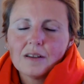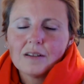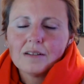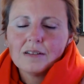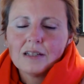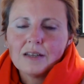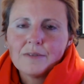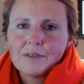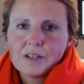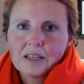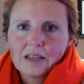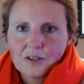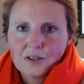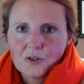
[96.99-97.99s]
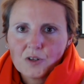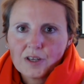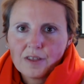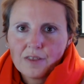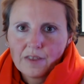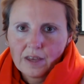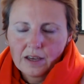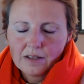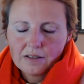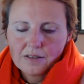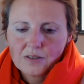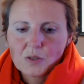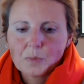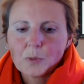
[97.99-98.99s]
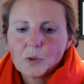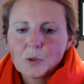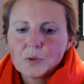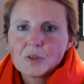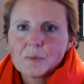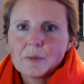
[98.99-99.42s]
live in a country that supports